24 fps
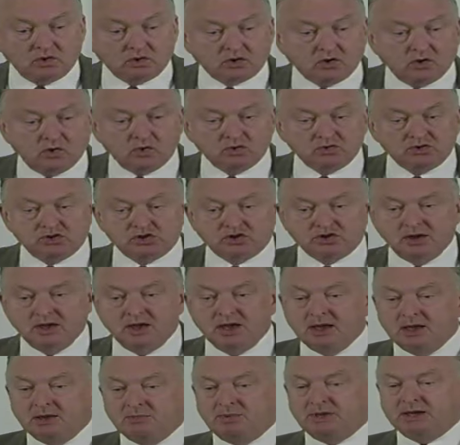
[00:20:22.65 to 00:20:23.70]
coach?
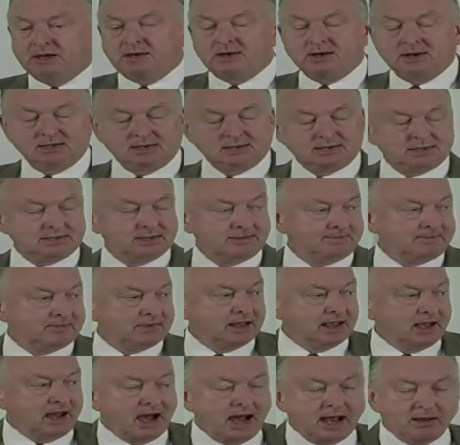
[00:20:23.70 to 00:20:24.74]
Because
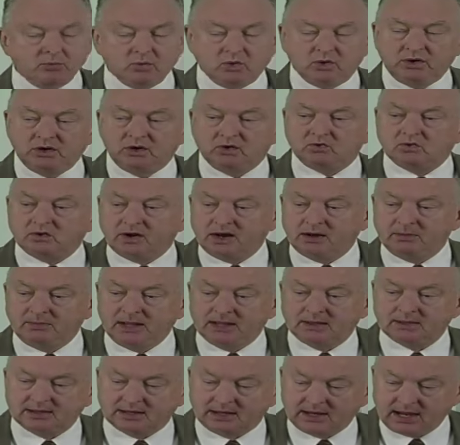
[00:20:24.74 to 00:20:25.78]
I'm going to try to
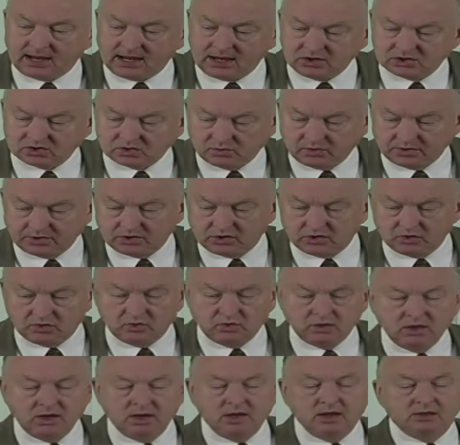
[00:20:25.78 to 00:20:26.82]
make the case with
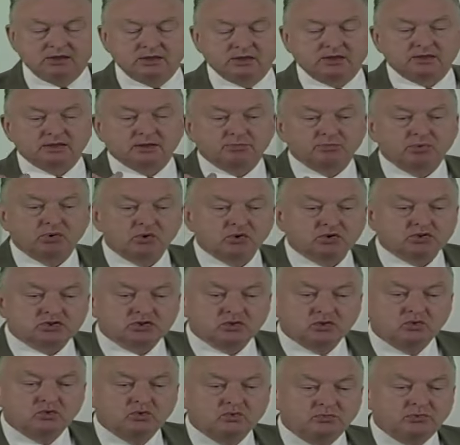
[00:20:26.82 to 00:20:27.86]
you that the
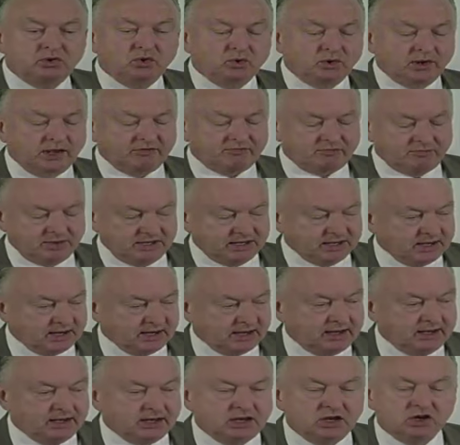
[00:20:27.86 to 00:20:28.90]
person whom you left
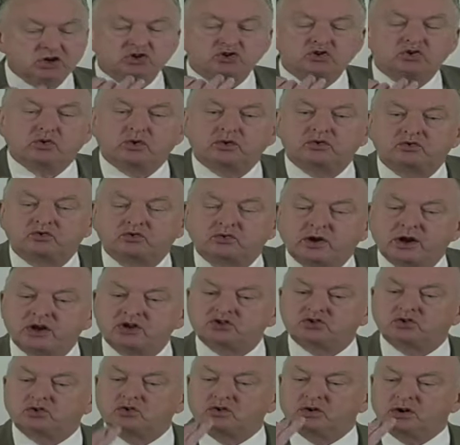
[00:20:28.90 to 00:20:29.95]
behind is your
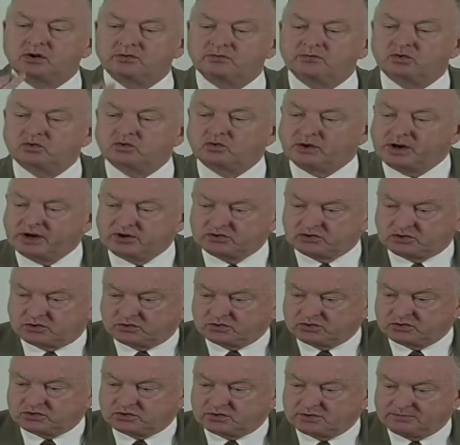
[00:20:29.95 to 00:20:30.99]
treasure of
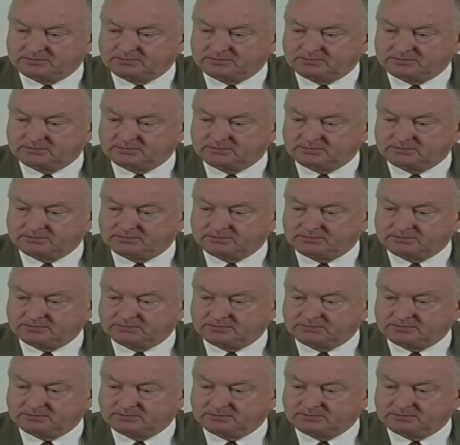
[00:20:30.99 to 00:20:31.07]
treasures.